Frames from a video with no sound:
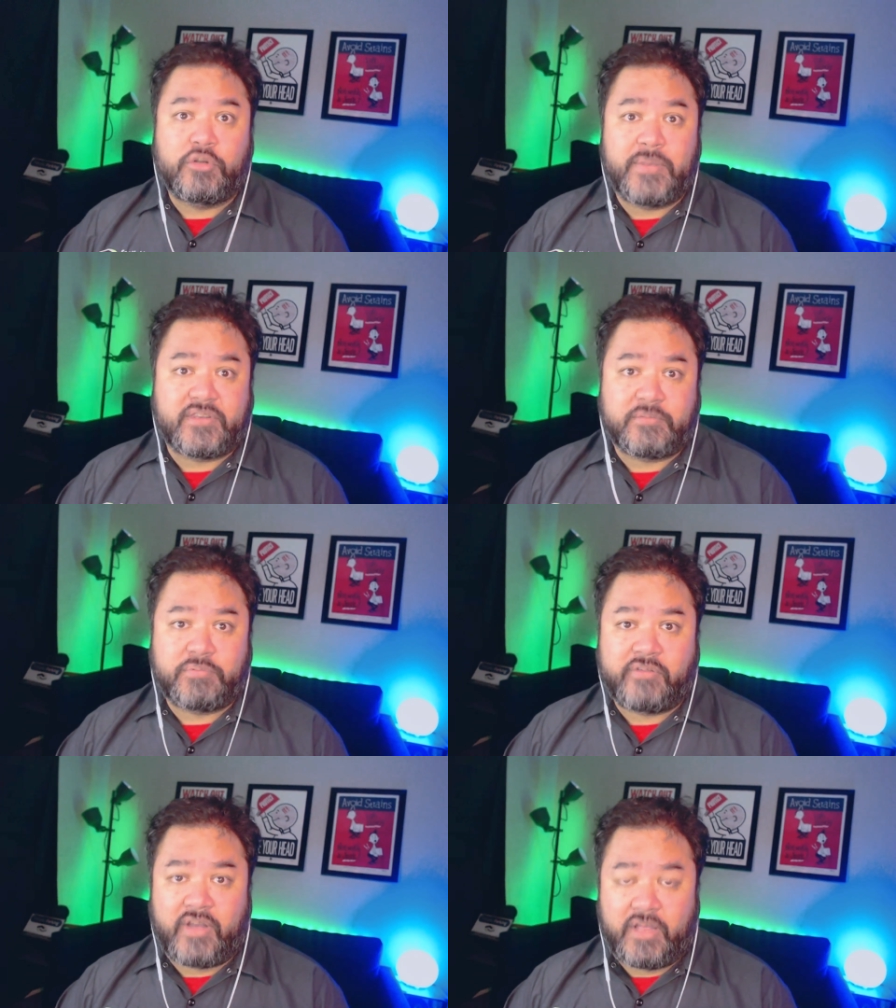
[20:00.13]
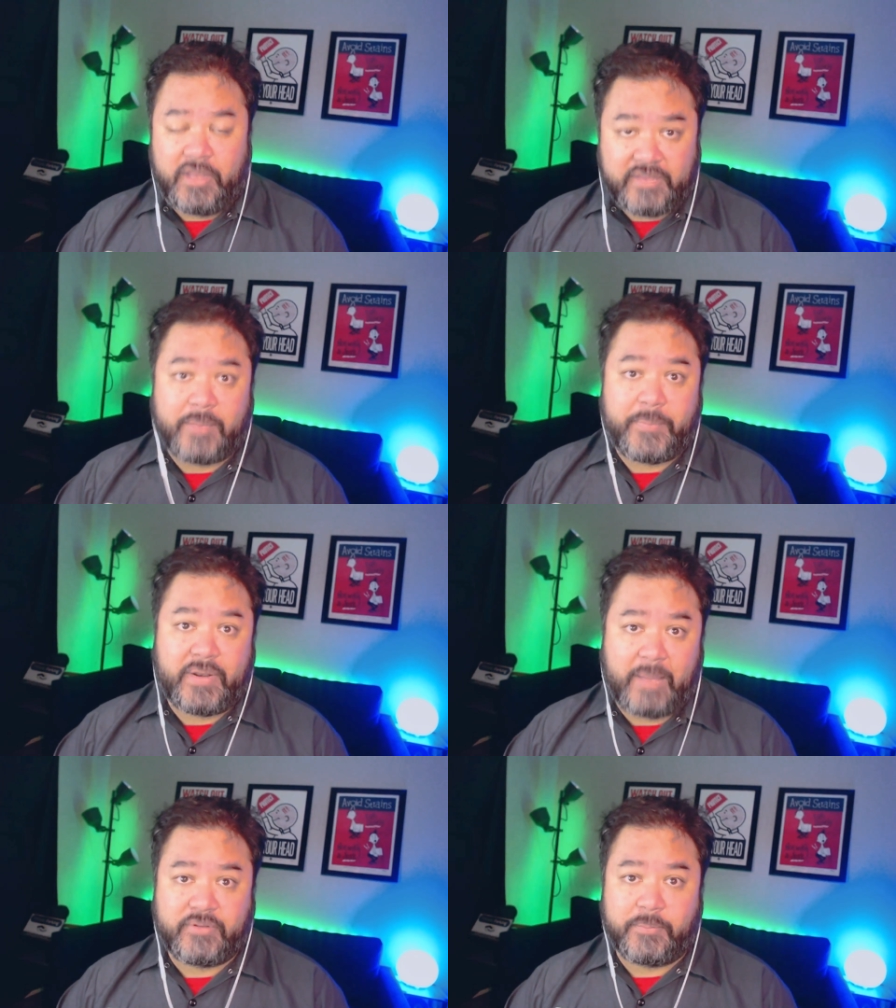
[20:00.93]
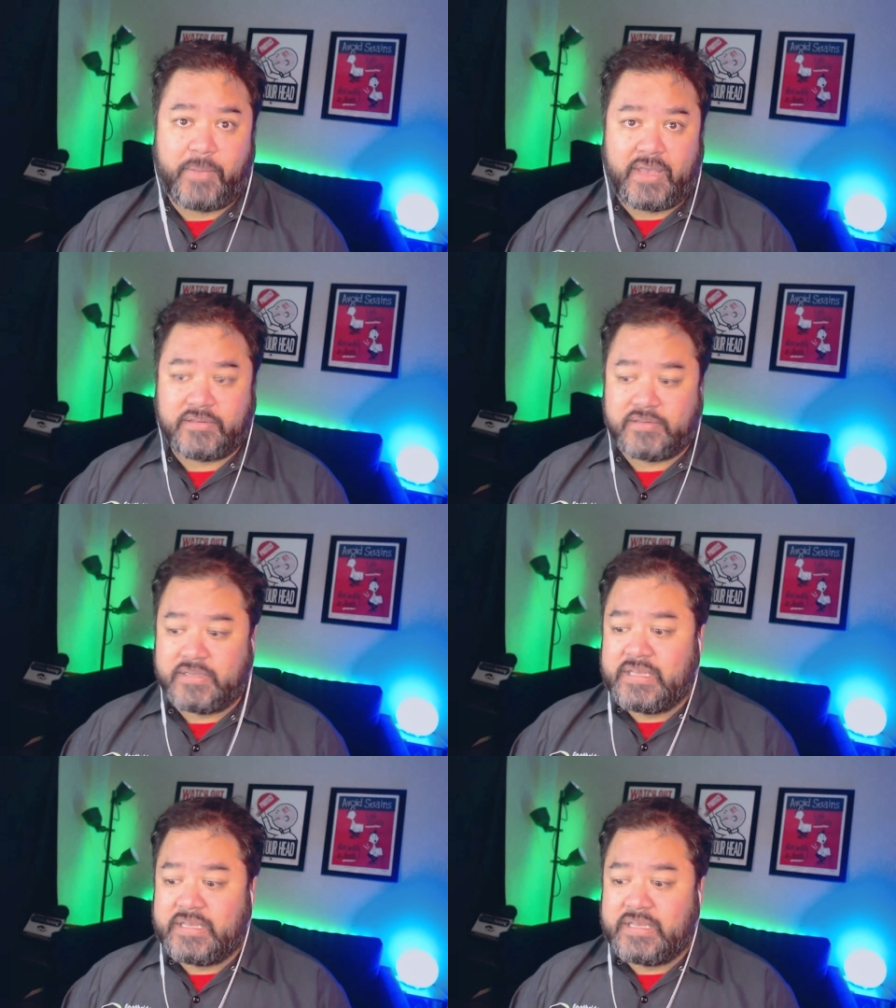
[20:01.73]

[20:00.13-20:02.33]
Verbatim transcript: business profile is up and optimized.